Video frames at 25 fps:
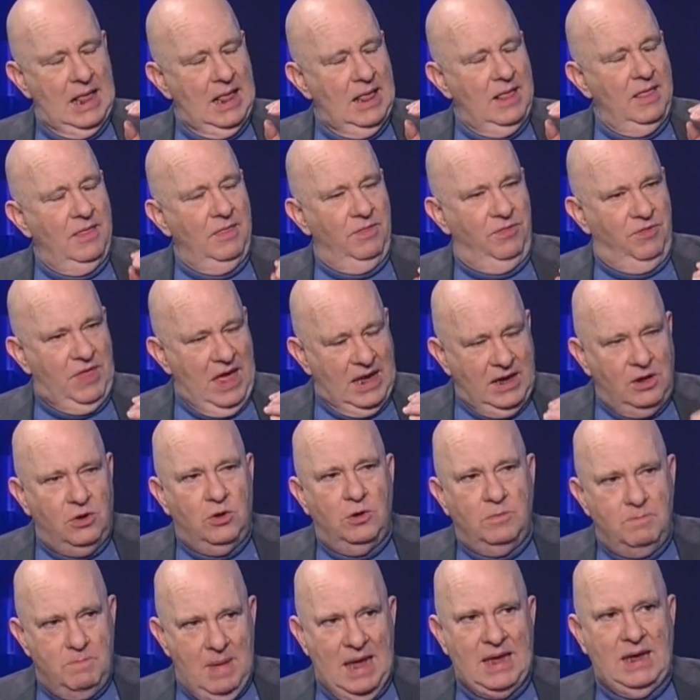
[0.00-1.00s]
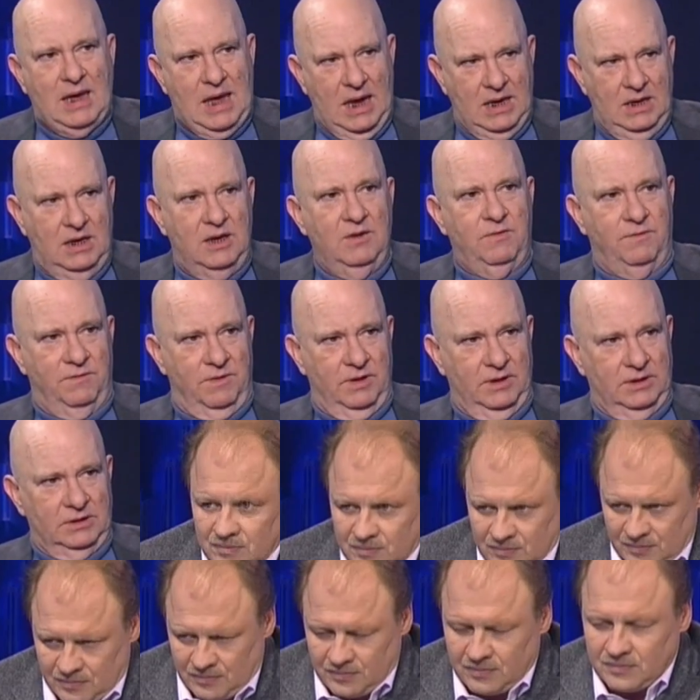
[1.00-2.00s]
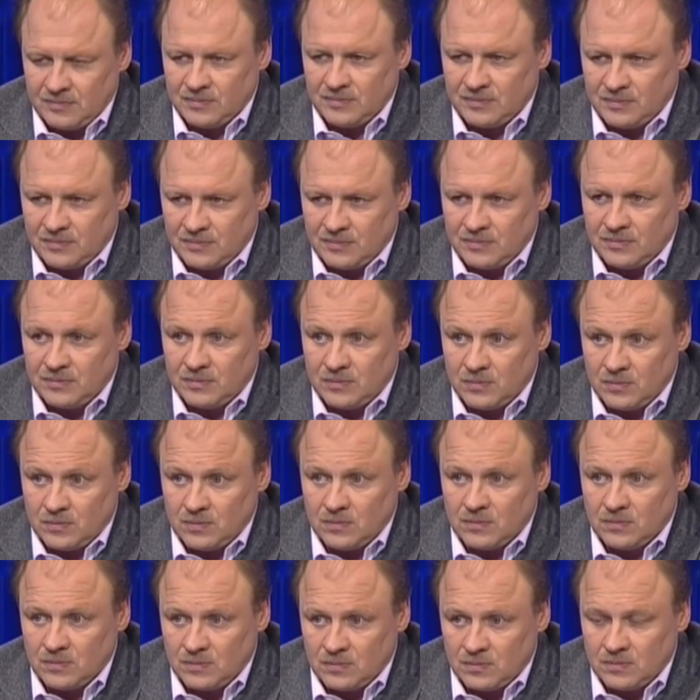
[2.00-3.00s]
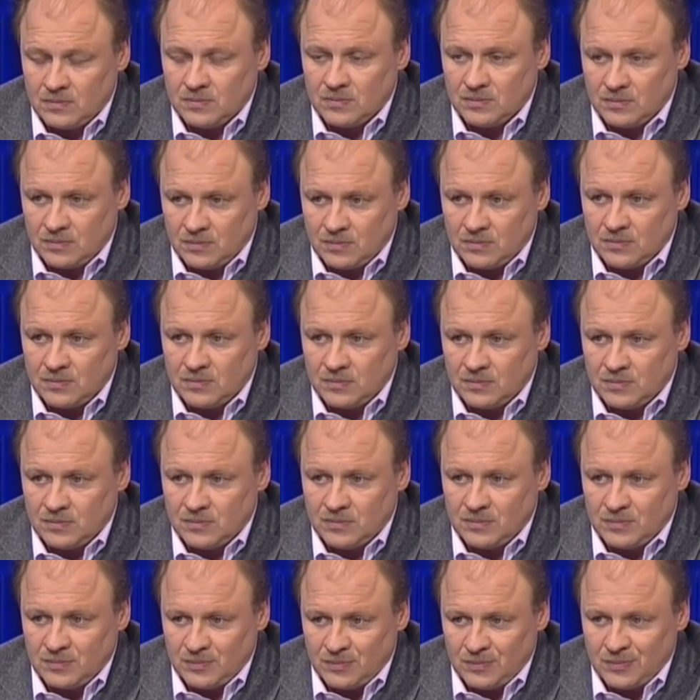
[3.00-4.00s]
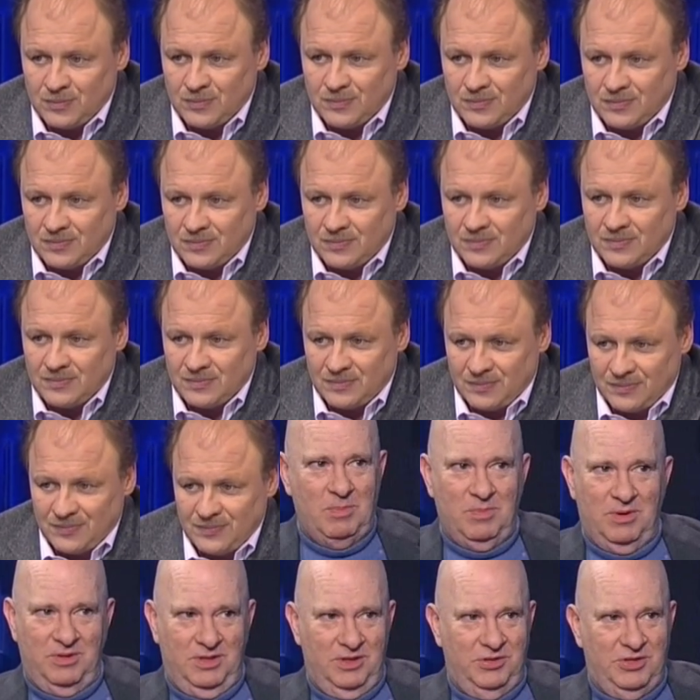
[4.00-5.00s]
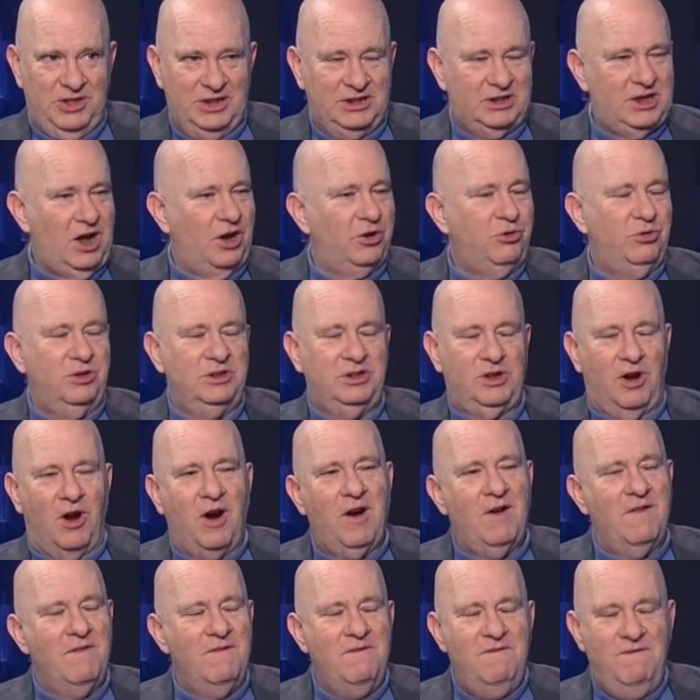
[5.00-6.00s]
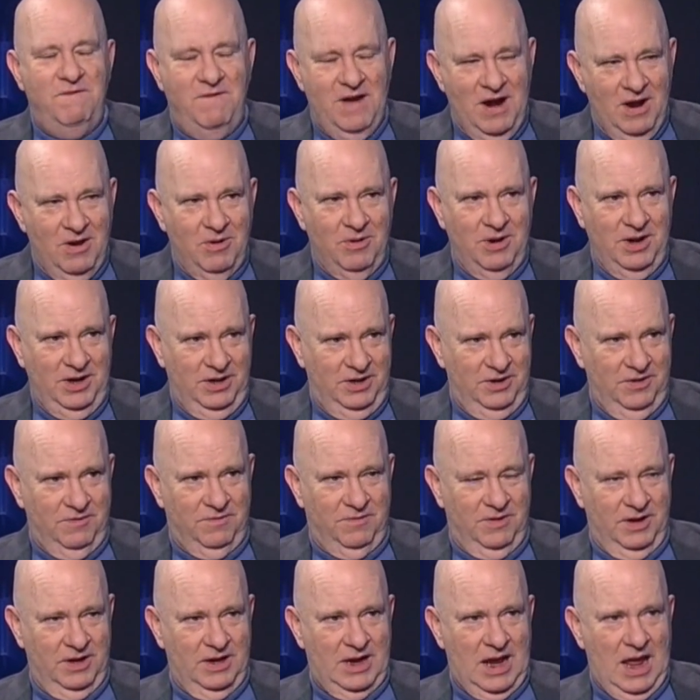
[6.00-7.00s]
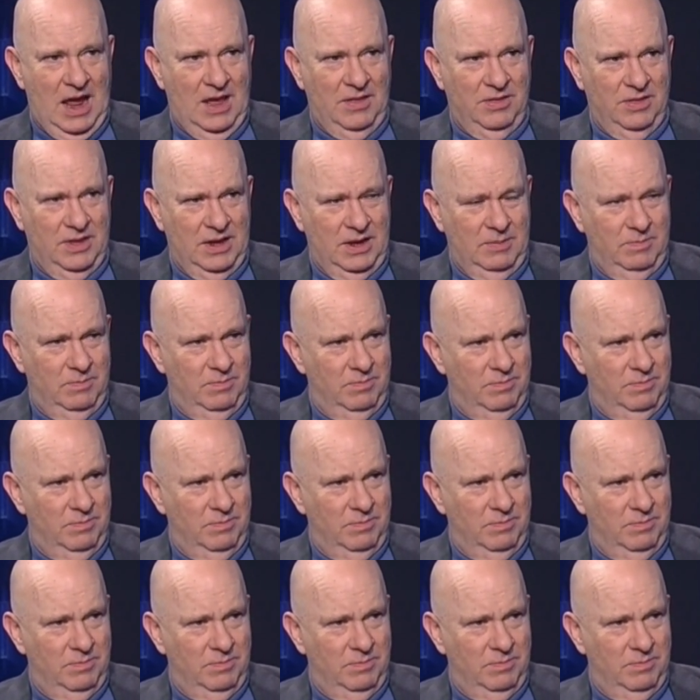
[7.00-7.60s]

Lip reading: they could make a difference. But let's be a little bit skeptical. Let's remember that these countries are very different. And